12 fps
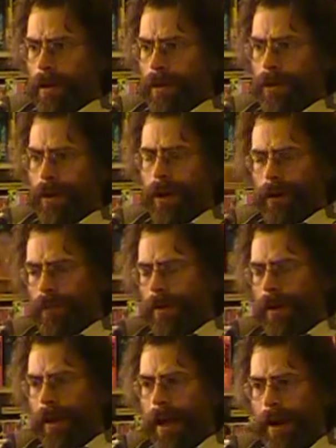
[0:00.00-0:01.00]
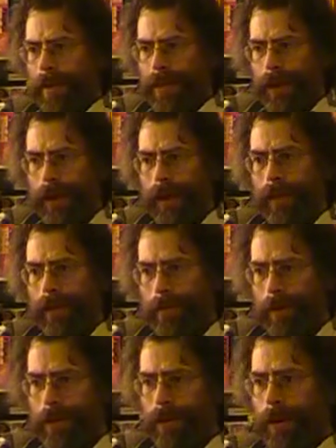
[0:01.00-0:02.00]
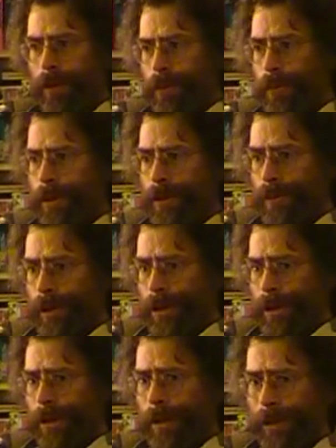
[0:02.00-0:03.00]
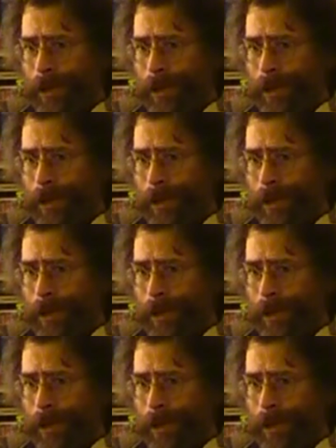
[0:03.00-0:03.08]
you get in one line of thinking, and then once you get switch, switch, it all